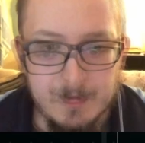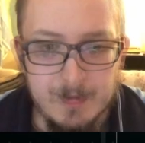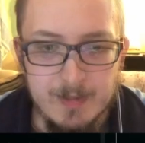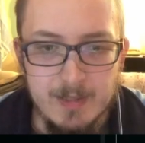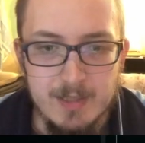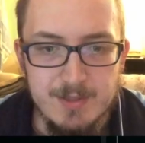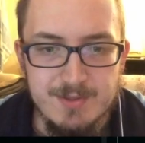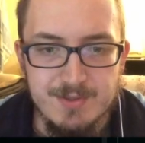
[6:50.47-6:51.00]

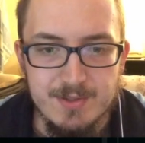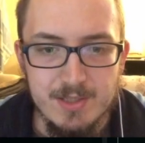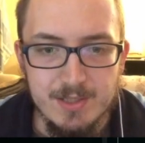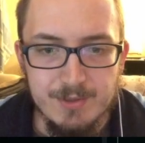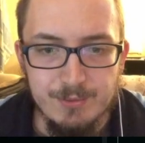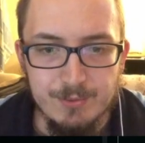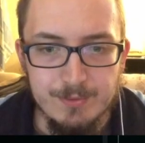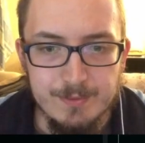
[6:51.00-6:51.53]
He looks really
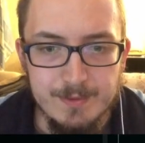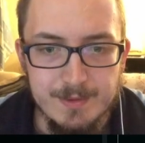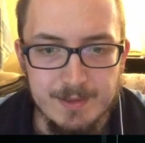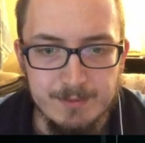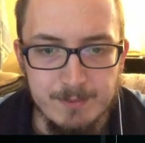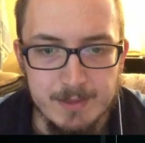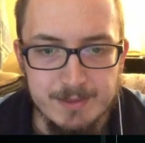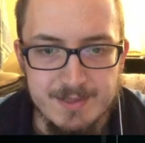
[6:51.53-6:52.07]
cool
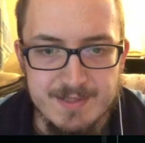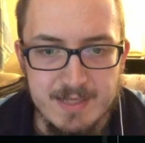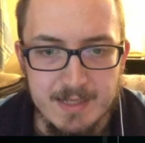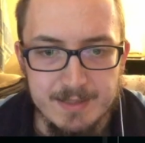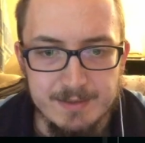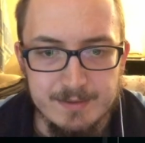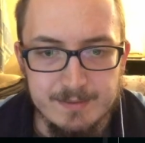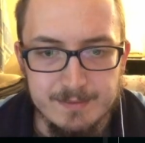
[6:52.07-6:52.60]
and well
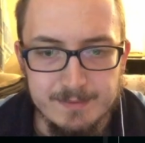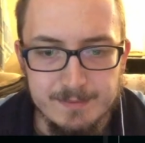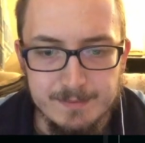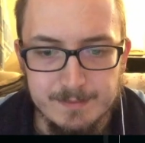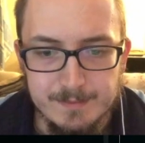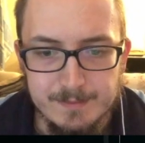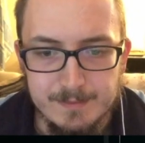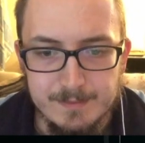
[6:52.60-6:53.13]
designed,
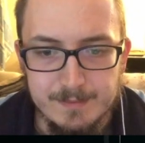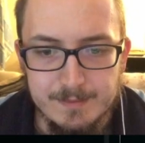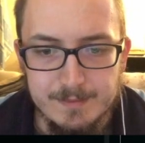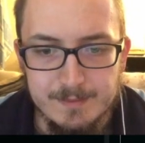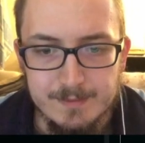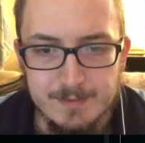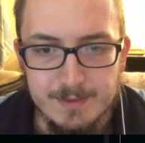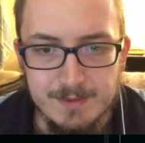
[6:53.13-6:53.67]

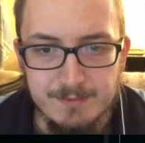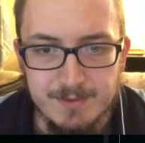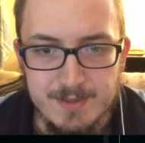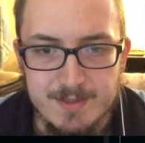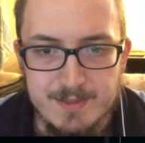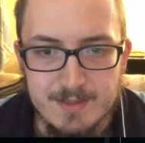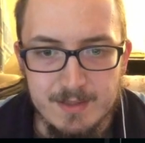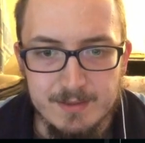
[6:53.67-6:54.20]
even
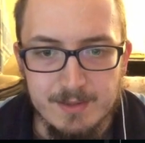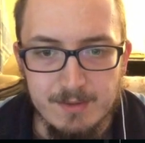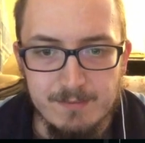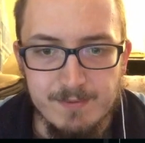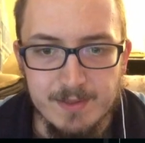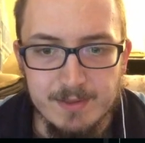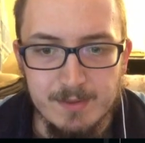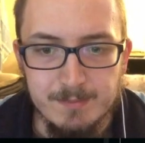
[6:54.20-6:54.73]
as a little
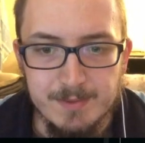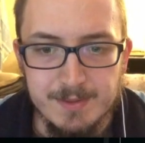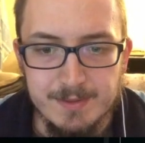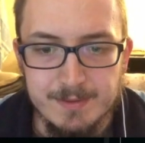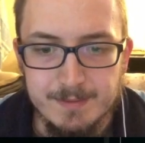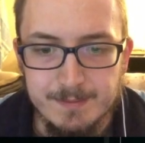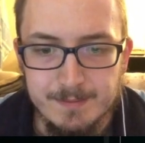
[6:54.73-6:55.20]
friend up there.